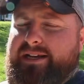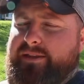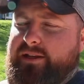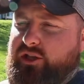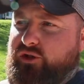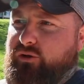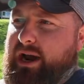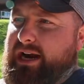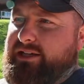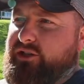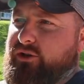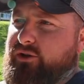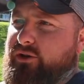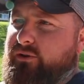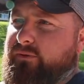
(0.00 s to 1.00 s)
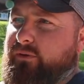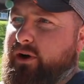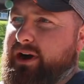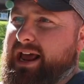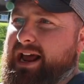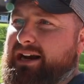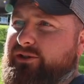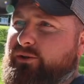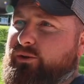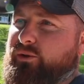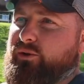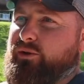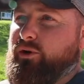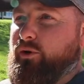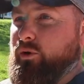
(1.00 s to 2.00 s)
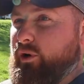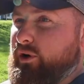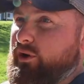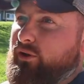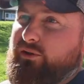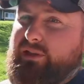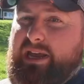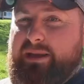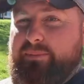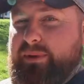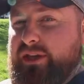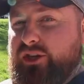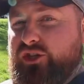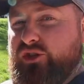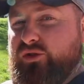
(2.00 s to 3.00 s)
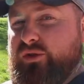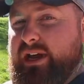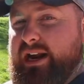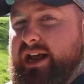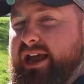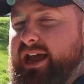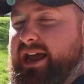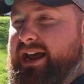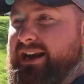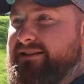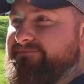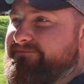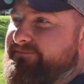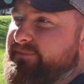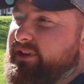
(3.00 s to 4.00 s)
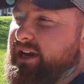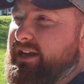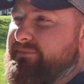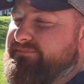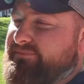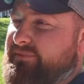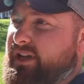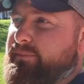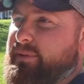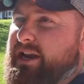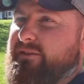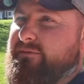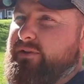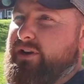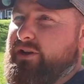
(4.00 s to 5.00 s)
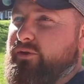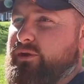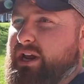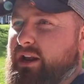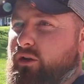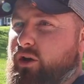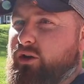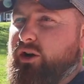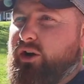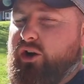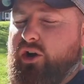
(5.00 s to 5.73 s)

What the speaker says: the tractor front axle, no oil type issue that I had that I made a video not long